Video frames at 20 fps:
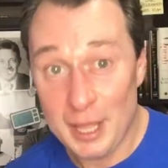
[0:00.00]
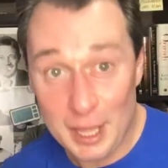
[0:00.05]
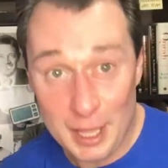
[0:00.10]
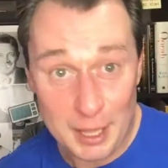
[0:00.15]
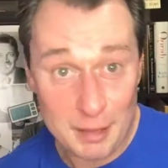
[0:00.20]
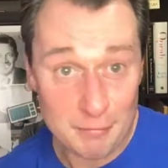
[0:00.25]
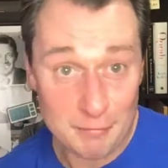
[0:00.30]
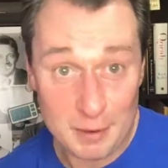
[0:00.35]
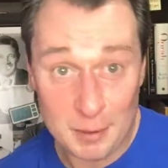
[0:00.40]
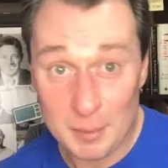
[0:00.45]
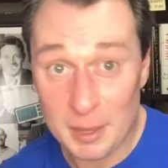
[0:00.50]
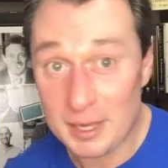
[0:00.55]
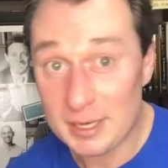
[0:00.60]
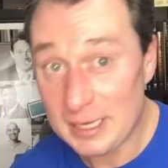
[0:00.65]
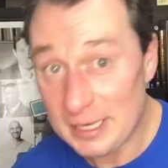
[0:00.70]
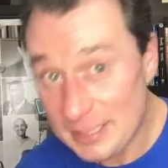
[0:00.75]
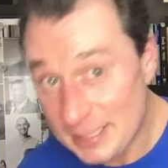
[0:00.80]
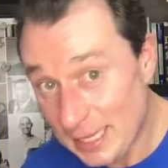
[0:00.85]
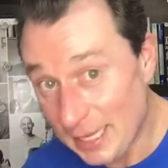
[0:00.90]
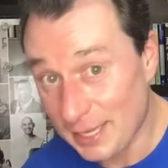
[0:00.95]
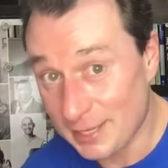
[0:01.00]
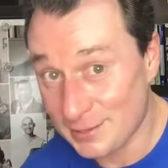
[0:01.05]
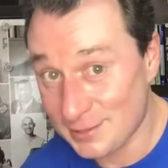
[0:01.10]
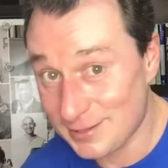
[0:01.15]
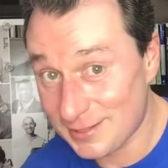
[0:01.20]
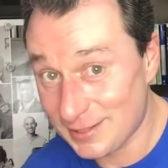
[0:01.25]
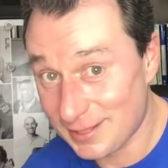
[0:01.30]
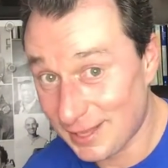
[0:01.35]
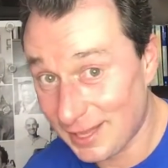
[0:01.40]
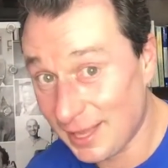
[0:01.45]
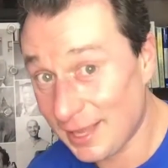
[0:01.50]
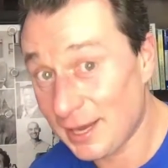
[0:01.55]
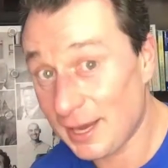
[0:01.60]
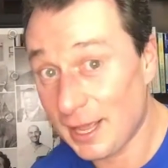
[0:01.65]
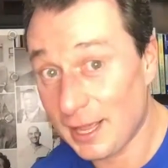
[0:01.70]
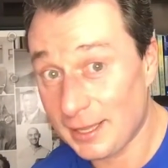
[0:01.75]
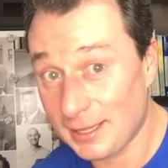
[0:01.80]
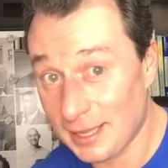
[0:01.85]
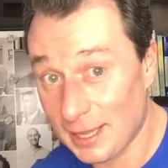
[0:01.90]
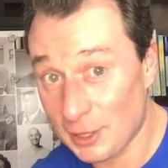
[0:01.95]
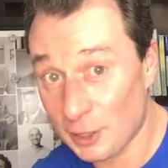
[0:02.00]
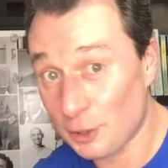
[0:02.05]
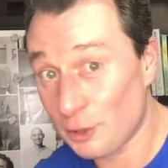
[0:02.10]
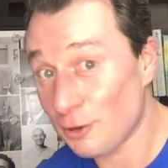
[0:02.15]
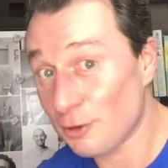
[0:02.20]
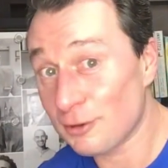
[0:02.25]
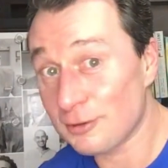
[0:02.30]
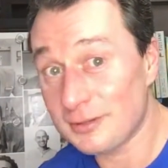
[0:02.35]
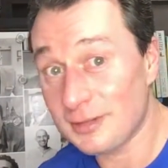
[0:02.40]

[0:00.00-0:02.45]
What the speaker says: if I'm on a date and I get a girl